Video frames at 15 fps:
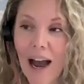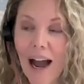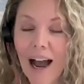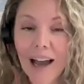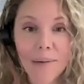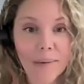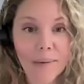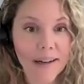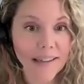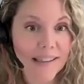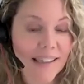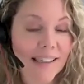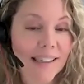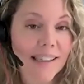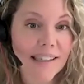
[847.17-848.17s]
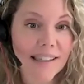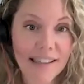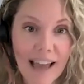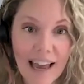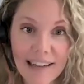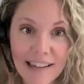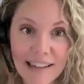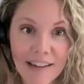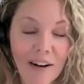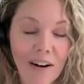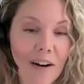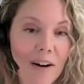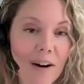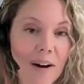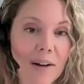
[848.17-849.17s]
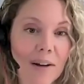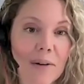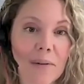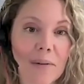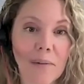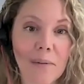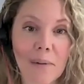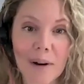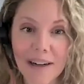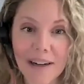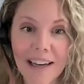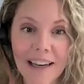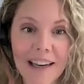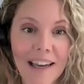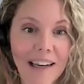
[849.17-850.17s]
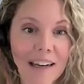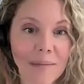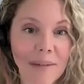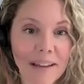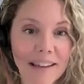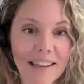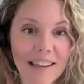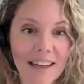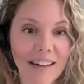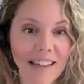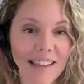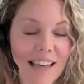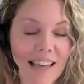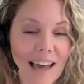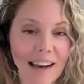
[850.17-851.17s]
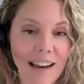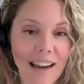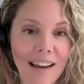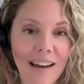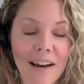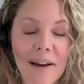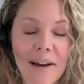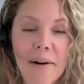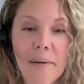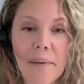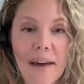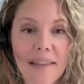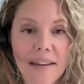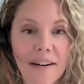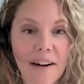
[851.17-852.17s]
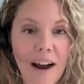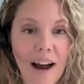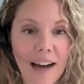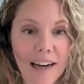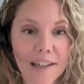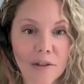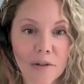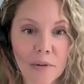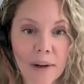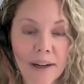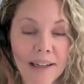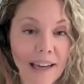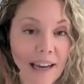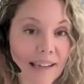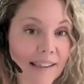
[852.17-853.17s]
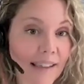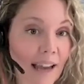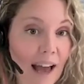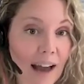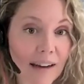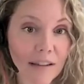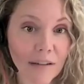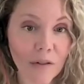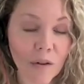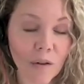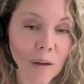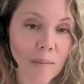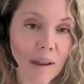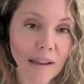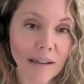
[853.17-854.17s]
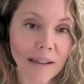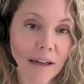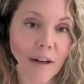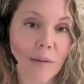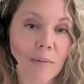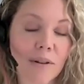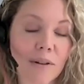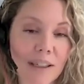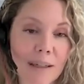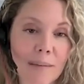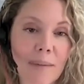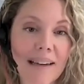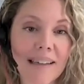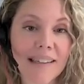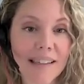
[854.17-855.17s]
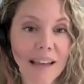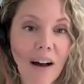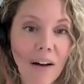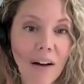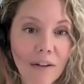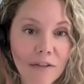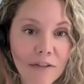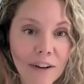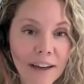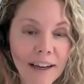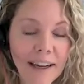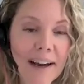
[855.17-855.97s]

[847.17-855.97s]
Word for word: I was set on working in a military setting, whether I joined as an active duty military person myself